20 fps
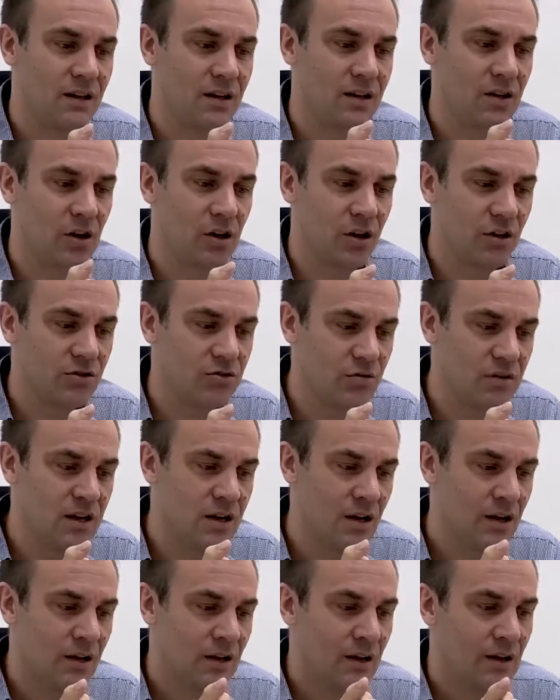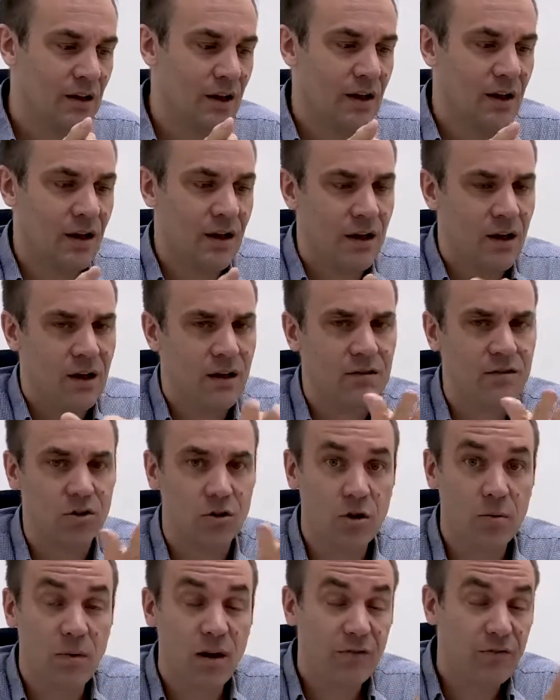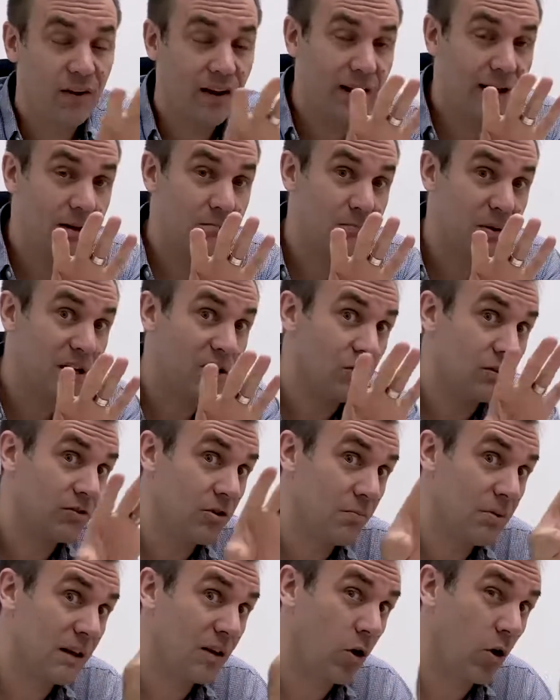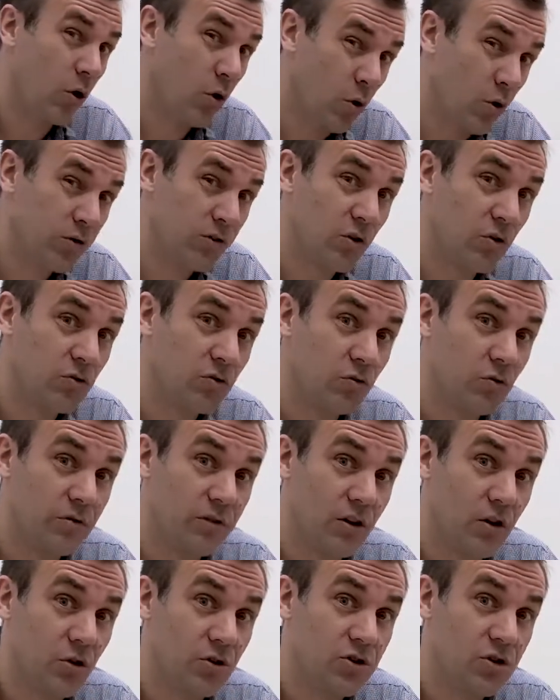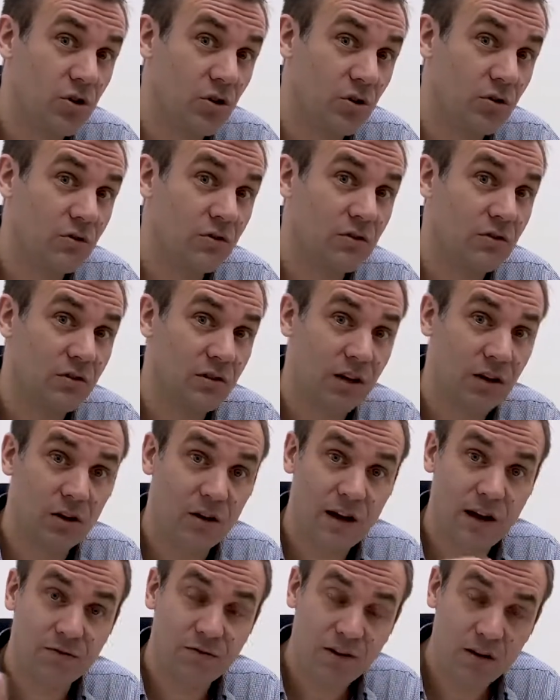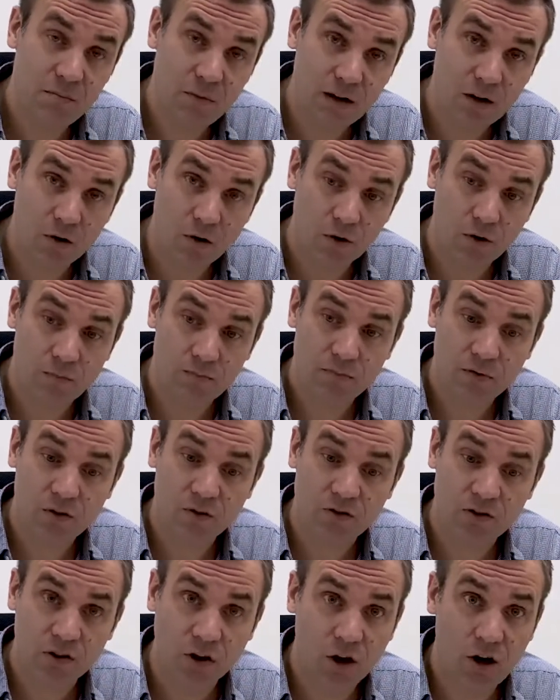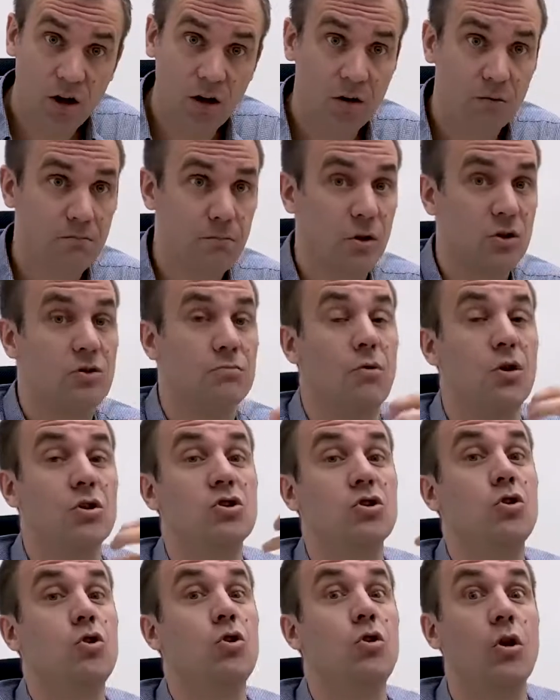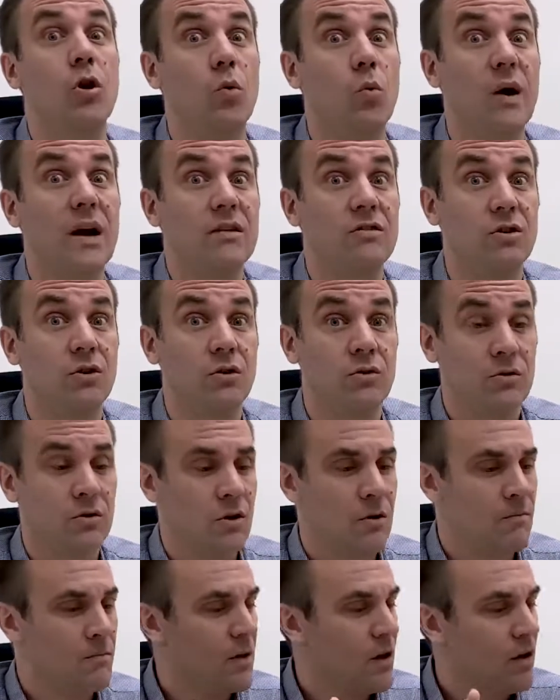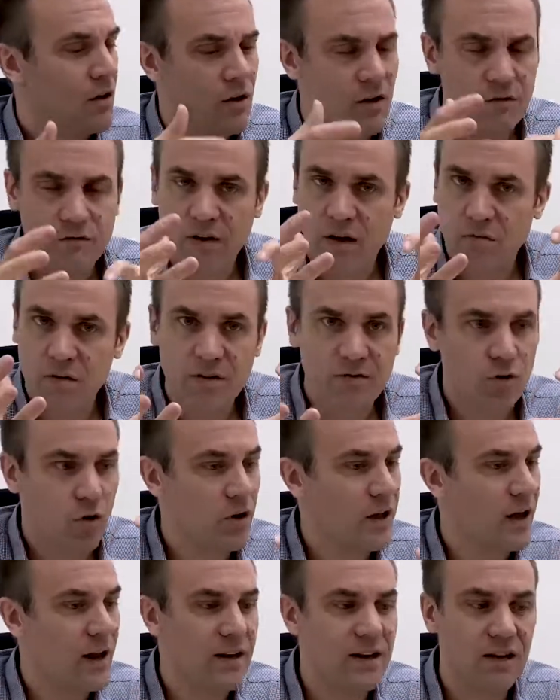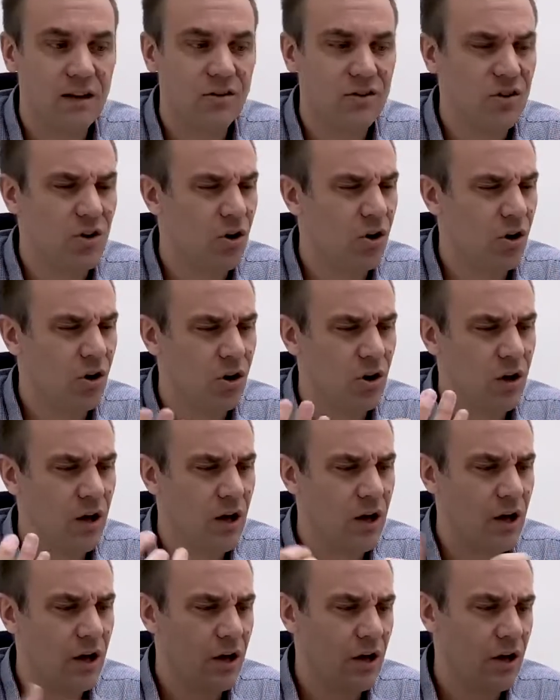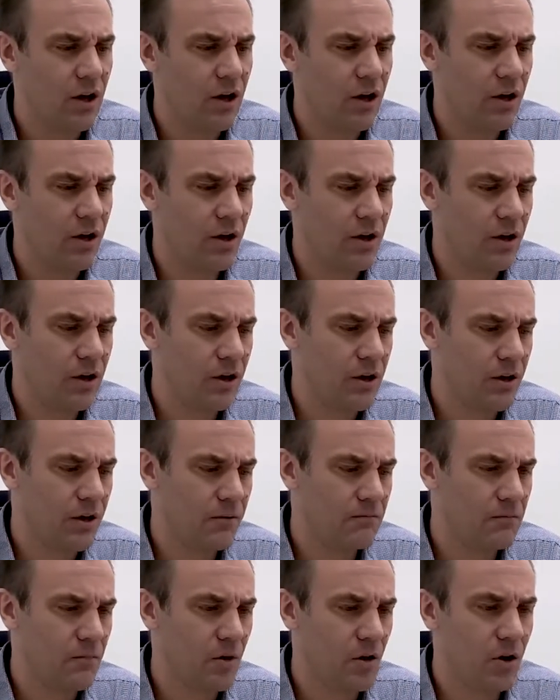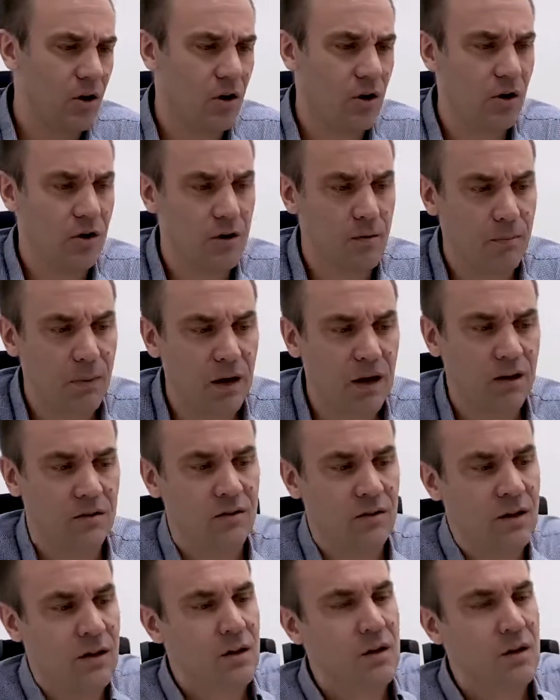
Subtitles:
the country. Sonoma Valley, because a bit closer to the oceans, they're gonna have similar soil, but much cooler weather. Very volcanic soil on the part.